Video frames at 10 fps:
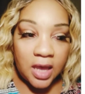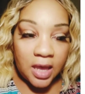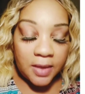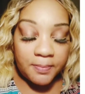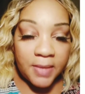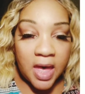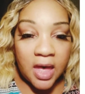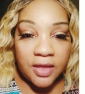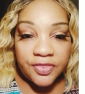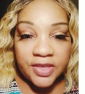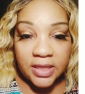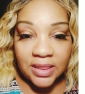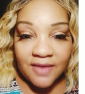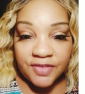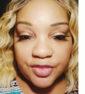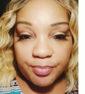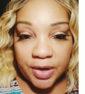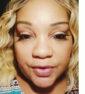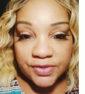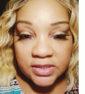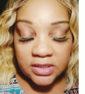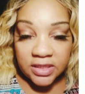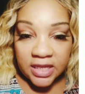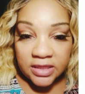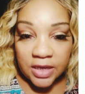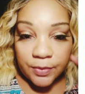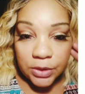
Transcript: Um, the 11th person that they were